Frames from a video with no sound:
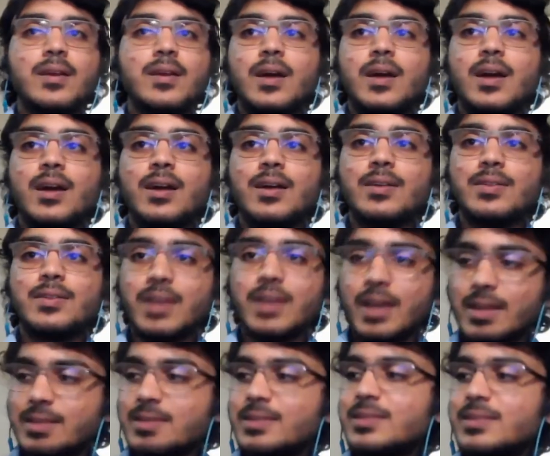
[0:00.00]
Uh,
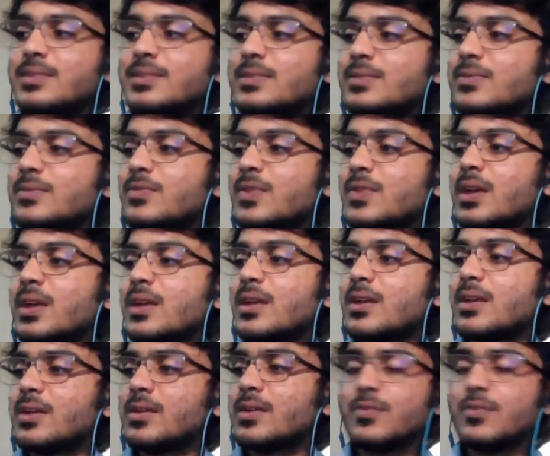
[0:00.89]
hence,
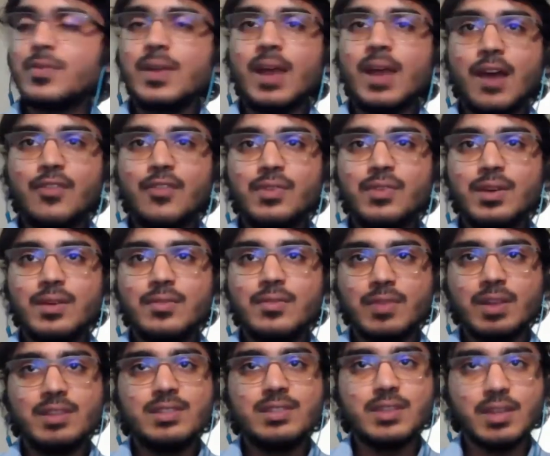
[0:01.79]
we we have
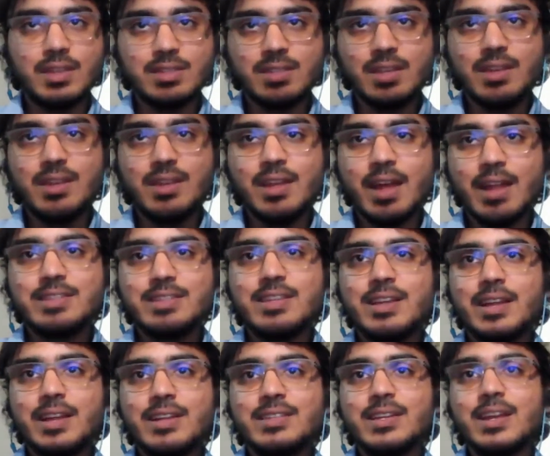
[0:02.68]
it's it's in,
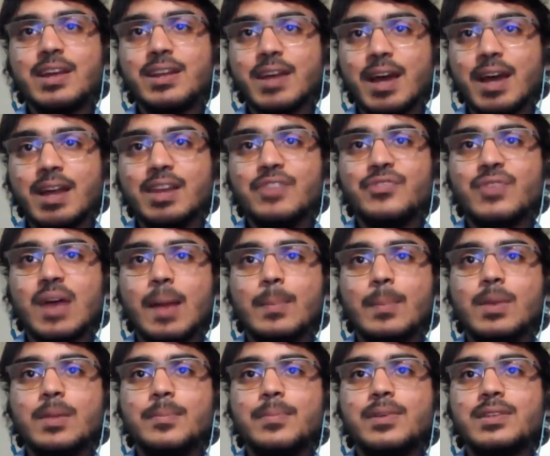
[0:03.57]
it's an entirely
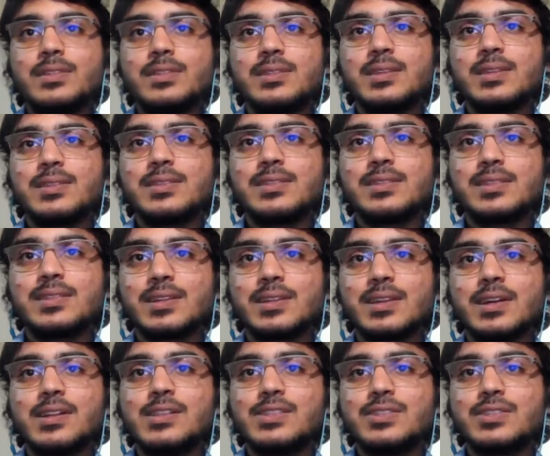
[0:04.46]
family business
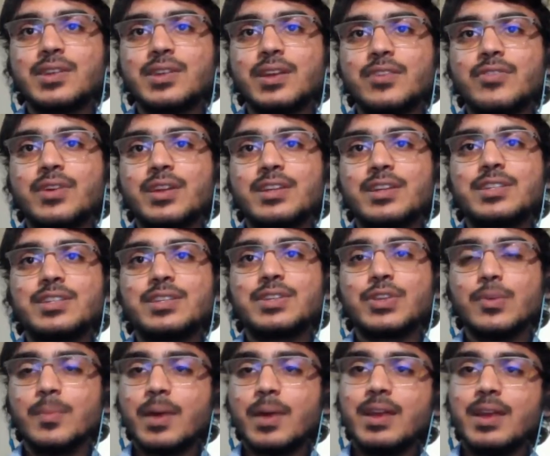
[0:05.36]
culture and tradition.
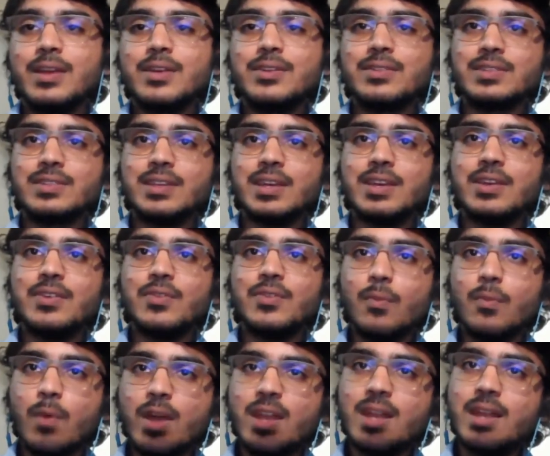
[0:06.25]
You might see
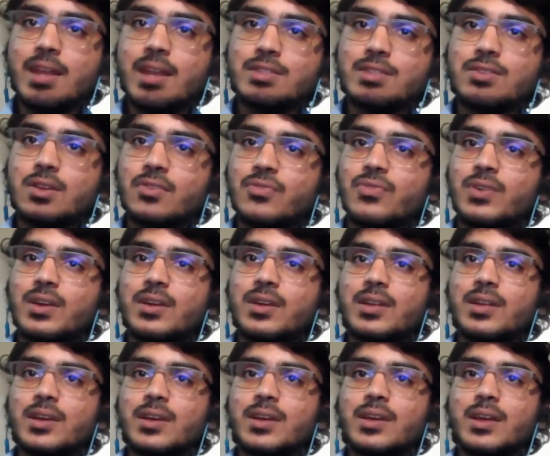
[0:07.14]
very less of
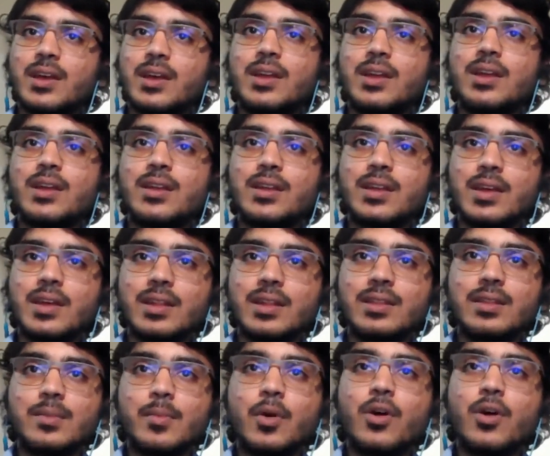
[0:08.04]
it in
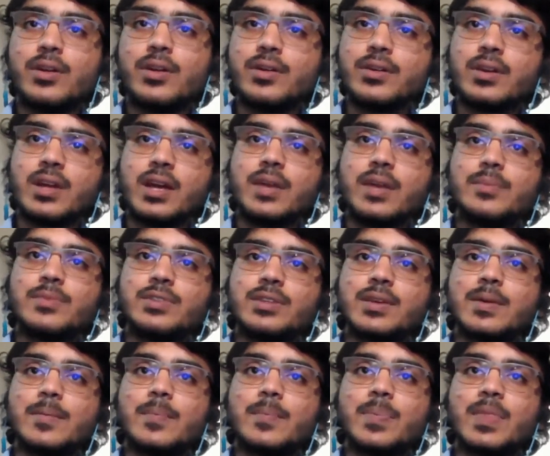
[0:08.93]
in the modern times.
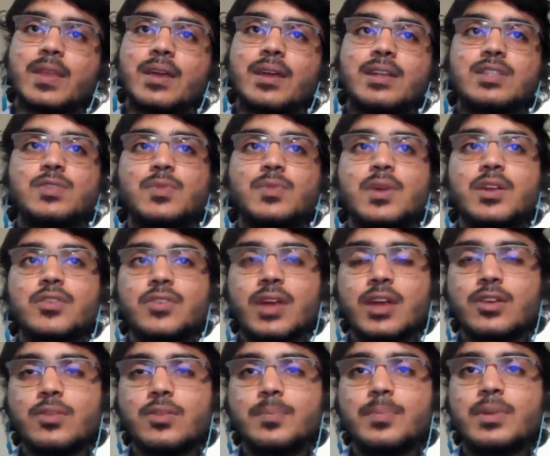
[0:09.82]
Hence, we are
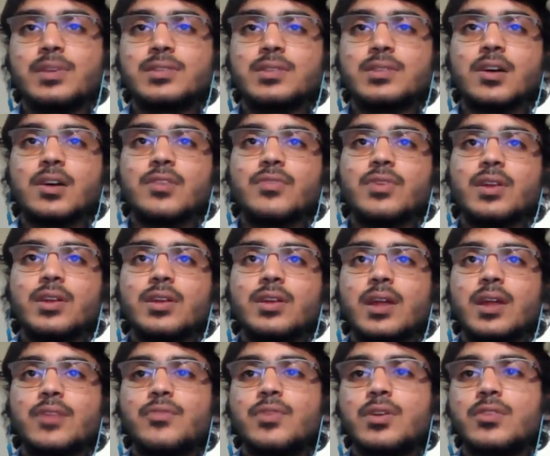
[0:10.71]
trying to preserve it,
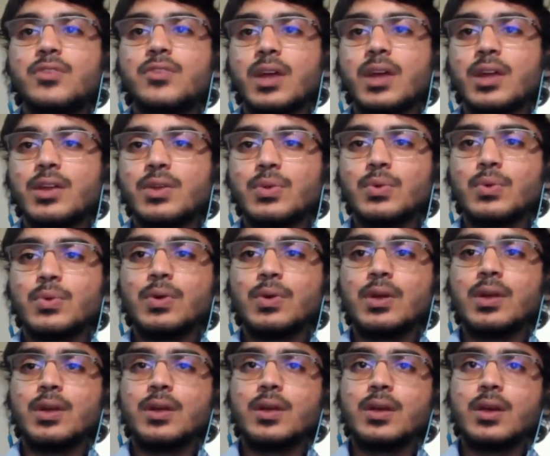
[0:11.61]
and we are trying
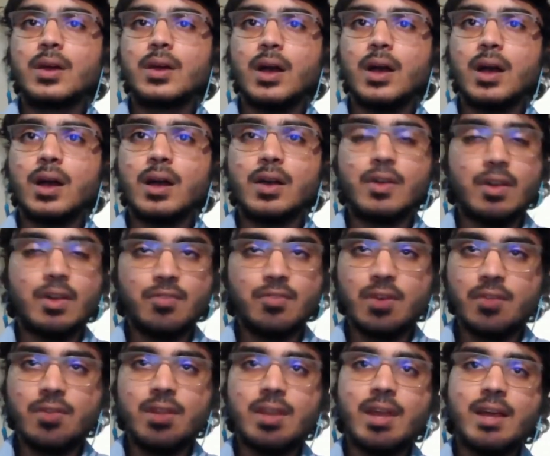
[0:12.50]
to uh, and
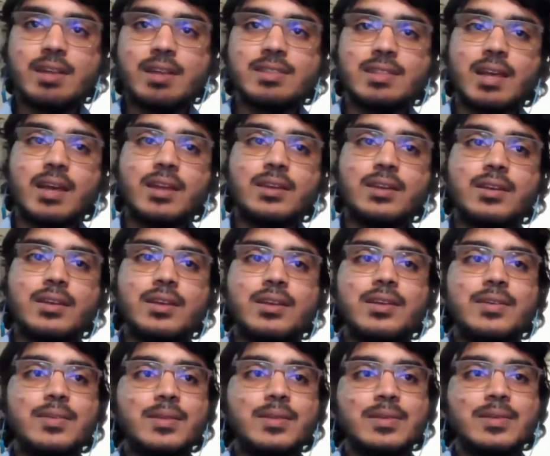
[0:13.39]
we are very
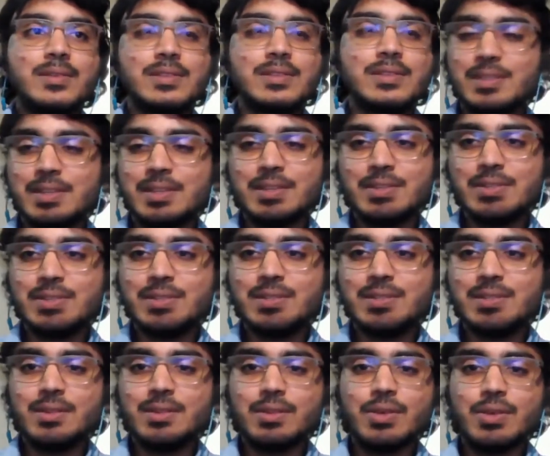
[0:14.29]
excited
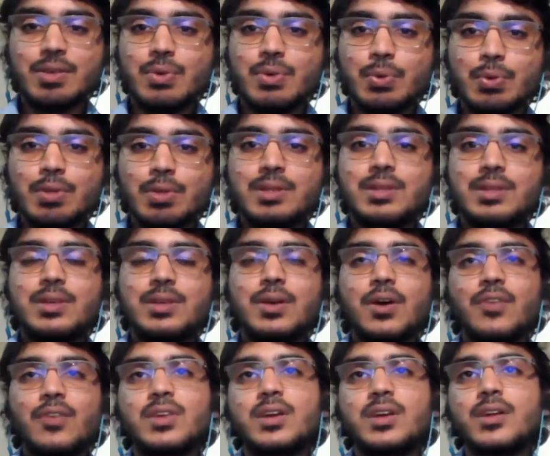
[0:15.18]
since the youth
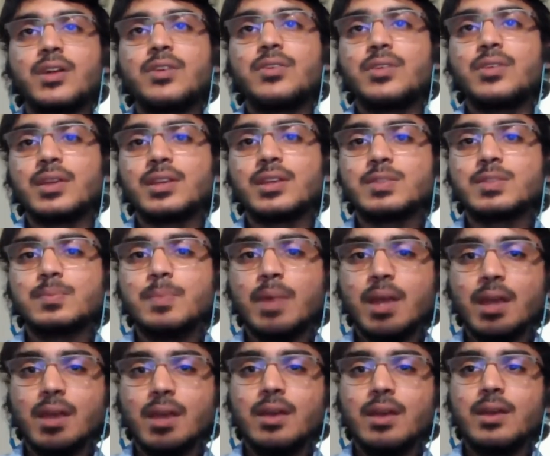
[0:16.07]
of the country is
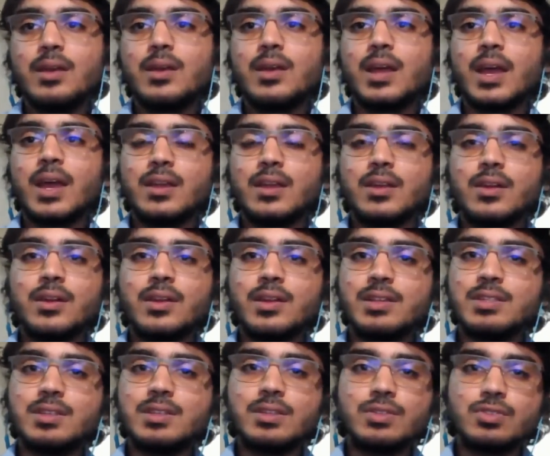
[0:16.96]
being
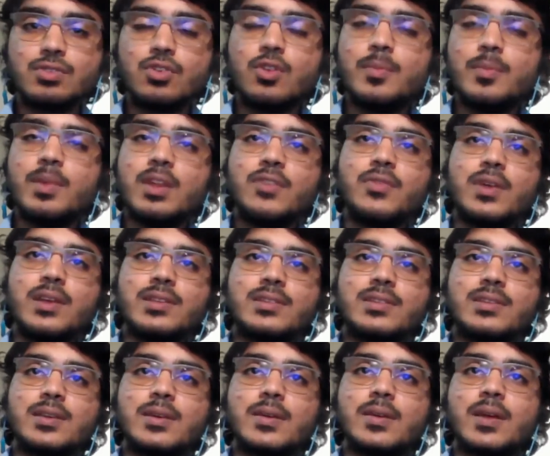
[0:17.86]
encouraged in so many
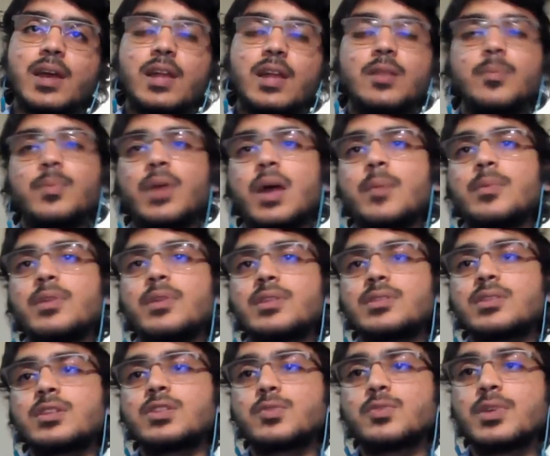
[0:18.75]
ways. And Prime
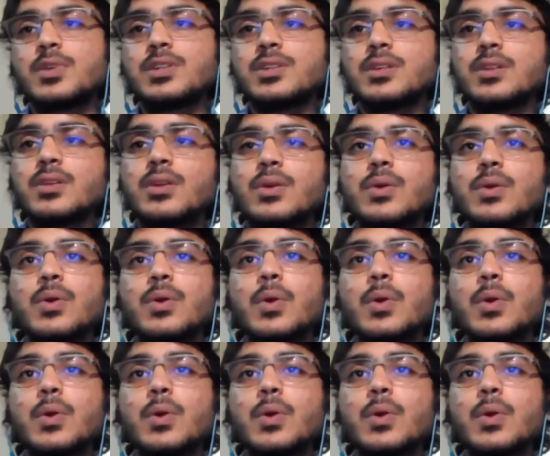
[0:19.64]
Minister's vision